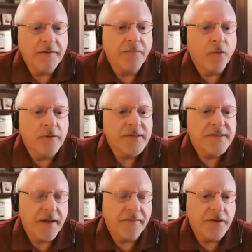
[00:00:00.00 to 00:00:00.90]
for
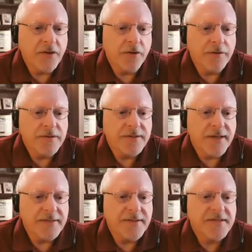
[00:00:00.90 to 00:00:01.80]
seven years
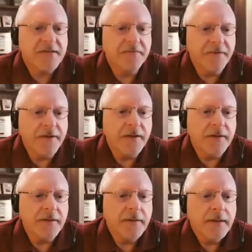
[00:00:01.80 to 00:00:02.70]
as a
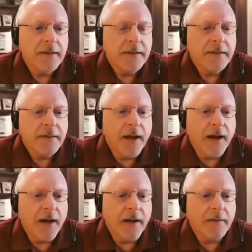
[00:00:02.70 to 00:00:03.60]
civilian
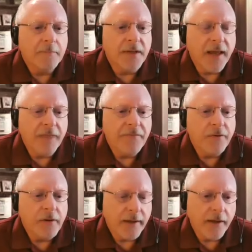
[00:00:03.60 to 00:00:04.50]
uh,
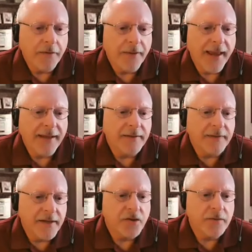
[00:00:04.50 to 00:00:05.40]
behavioral health and
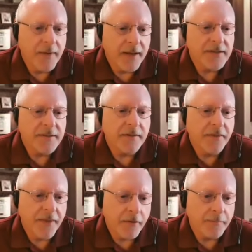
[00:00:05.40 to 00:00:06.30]
addiction medicine
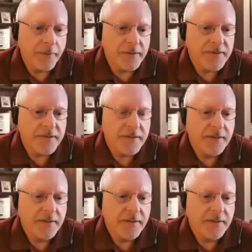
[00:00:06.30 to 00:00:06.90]
therapist.